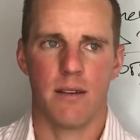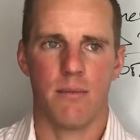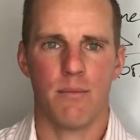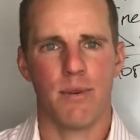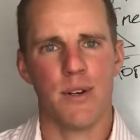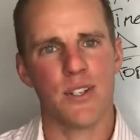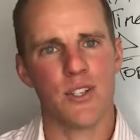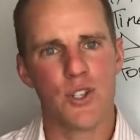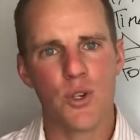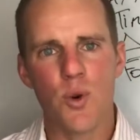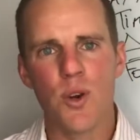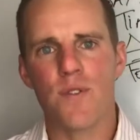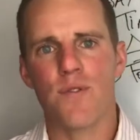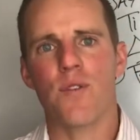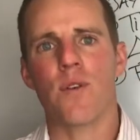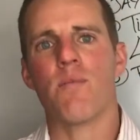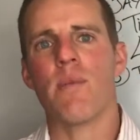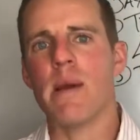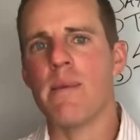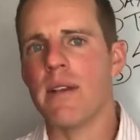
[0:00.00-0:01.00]
But do it
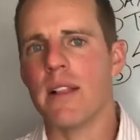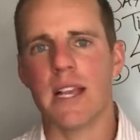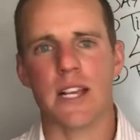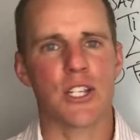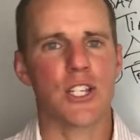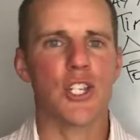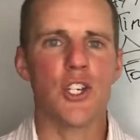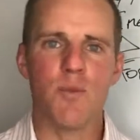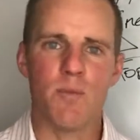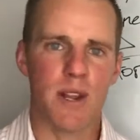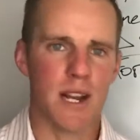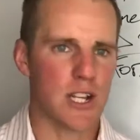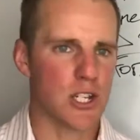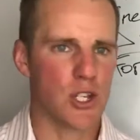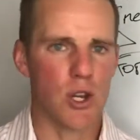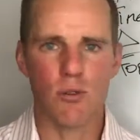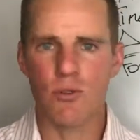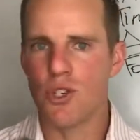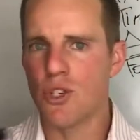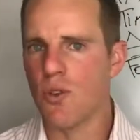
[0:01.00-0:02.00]
for maybe like 2 minutes.
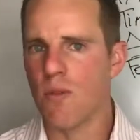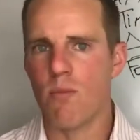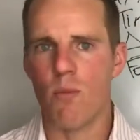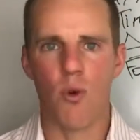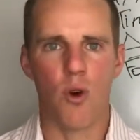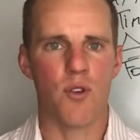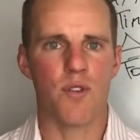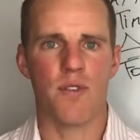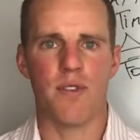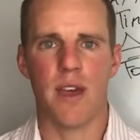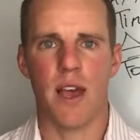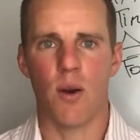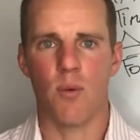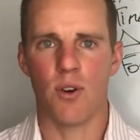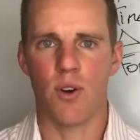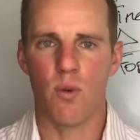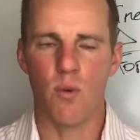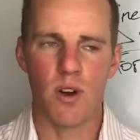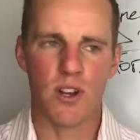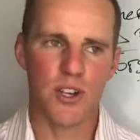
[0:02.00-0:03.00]
Don't do it more than that. We
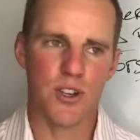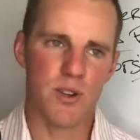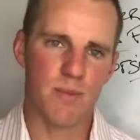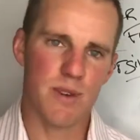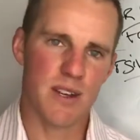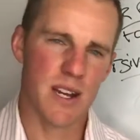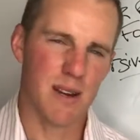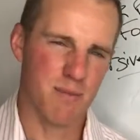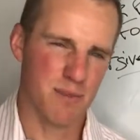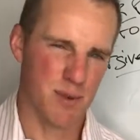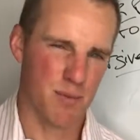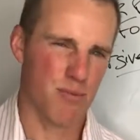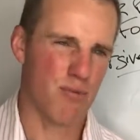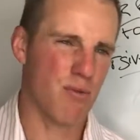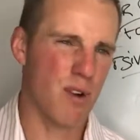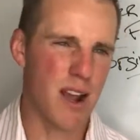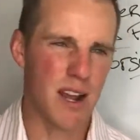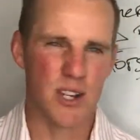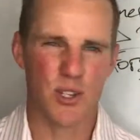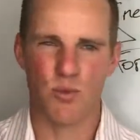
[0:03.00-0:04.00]
don't want you to become
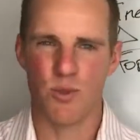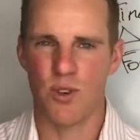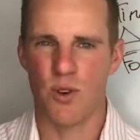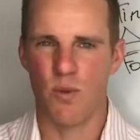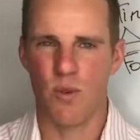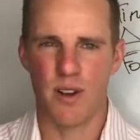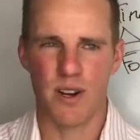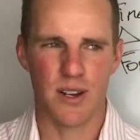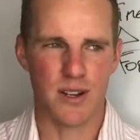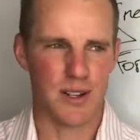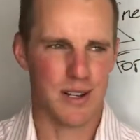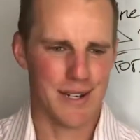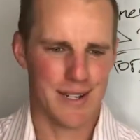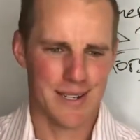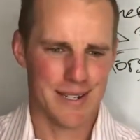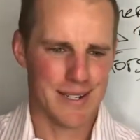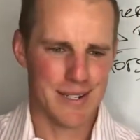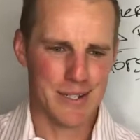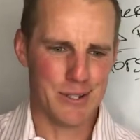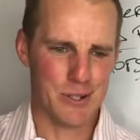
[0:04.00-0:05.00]
depressed. We don't want
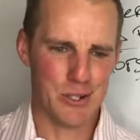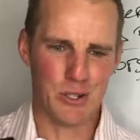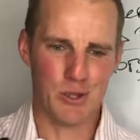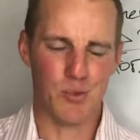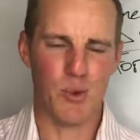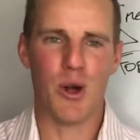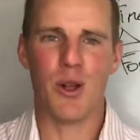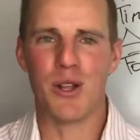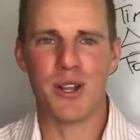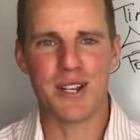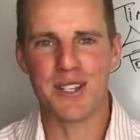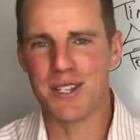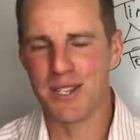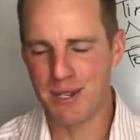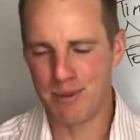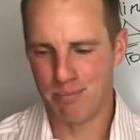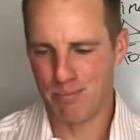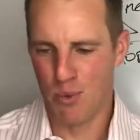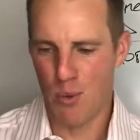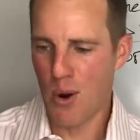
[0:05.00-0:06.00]
you to dwell in it to
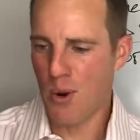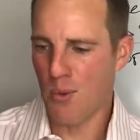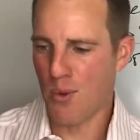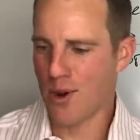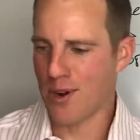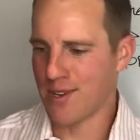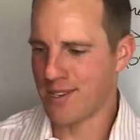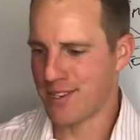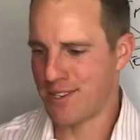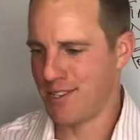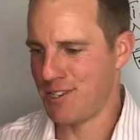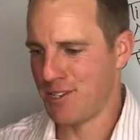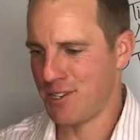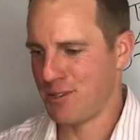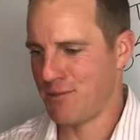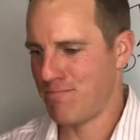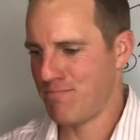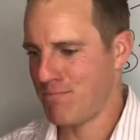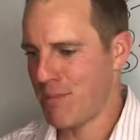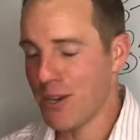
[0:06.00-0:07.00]
a point where it's
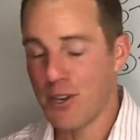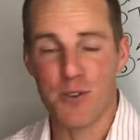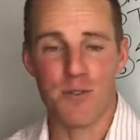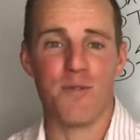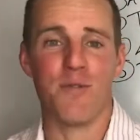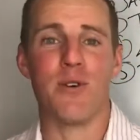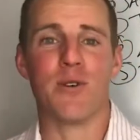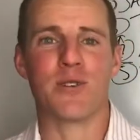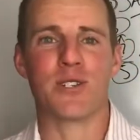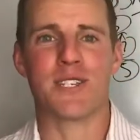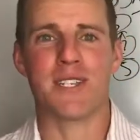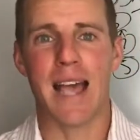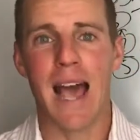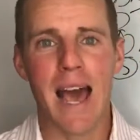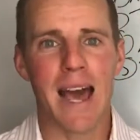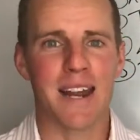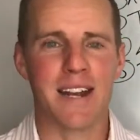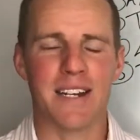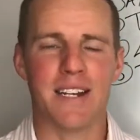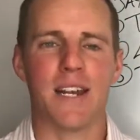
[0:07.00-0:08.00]
just making you feel
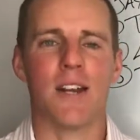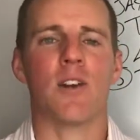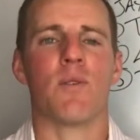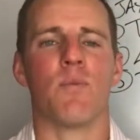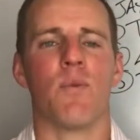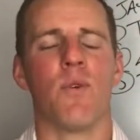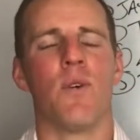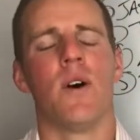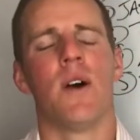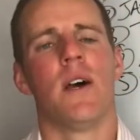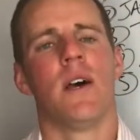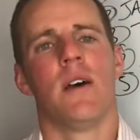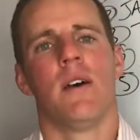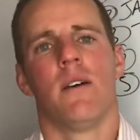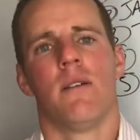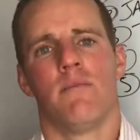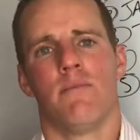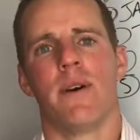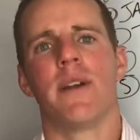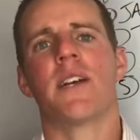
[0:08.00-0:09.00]
sad and terrible.
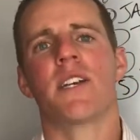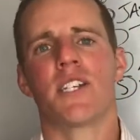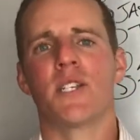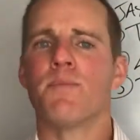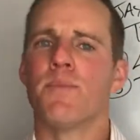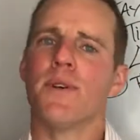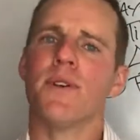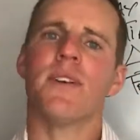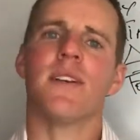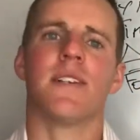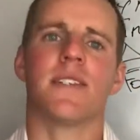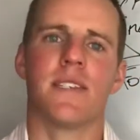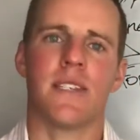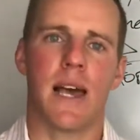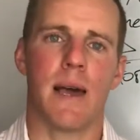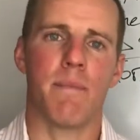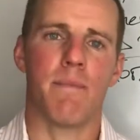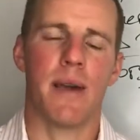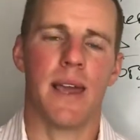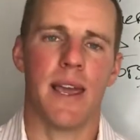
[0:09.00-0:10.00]
But experience
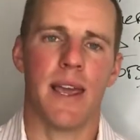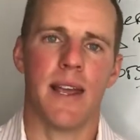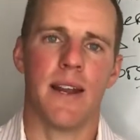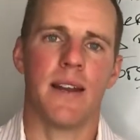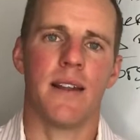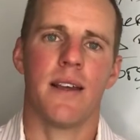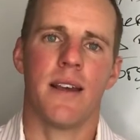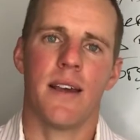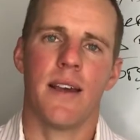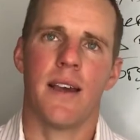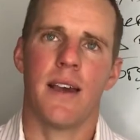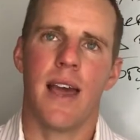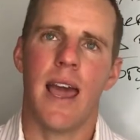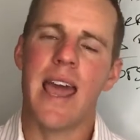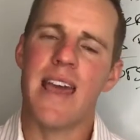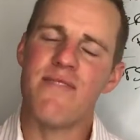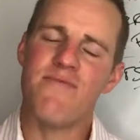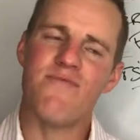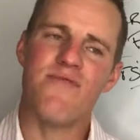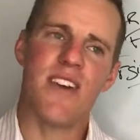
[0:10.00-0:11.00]
that pain.
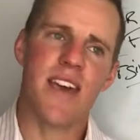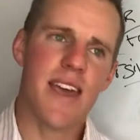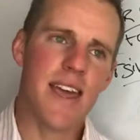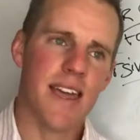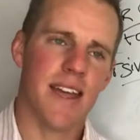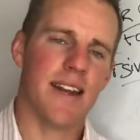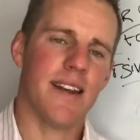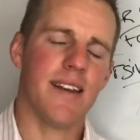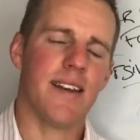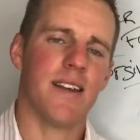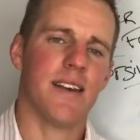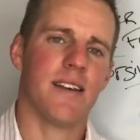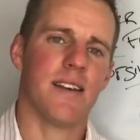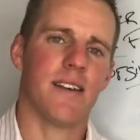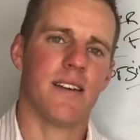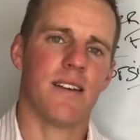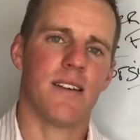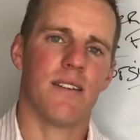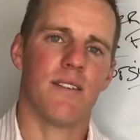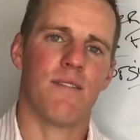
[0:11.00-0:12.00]
And then
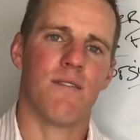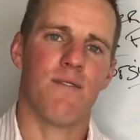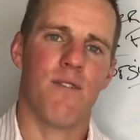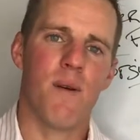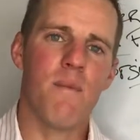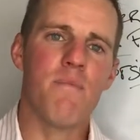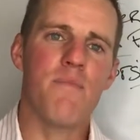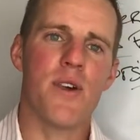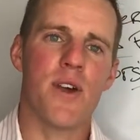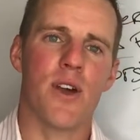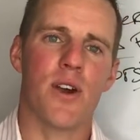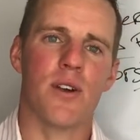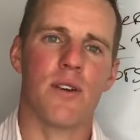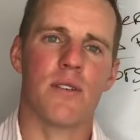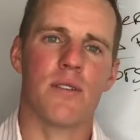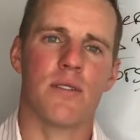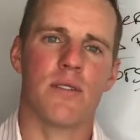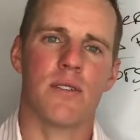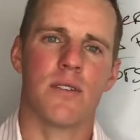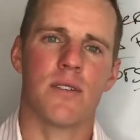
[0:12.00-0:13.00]
from there,